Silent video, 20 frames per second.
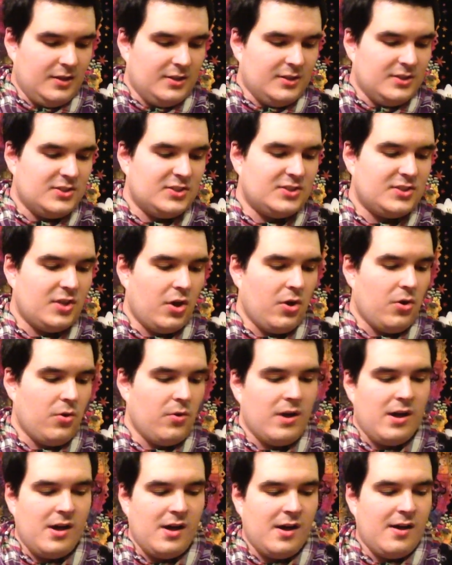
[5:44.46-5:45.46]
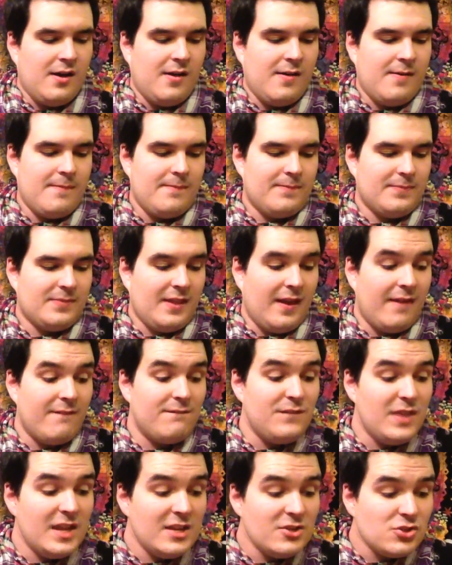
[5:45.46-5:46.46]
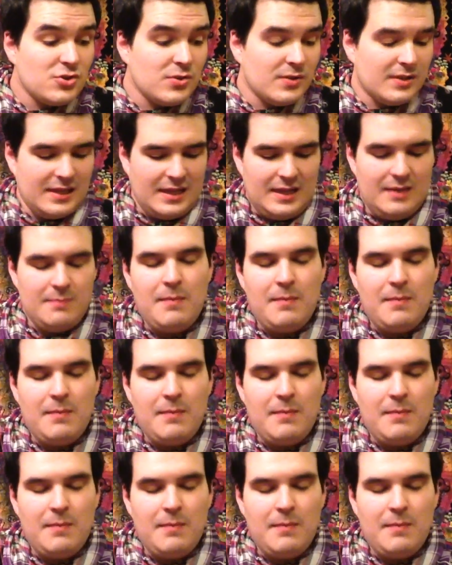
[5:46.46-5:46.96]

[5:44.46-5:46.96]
So eventually,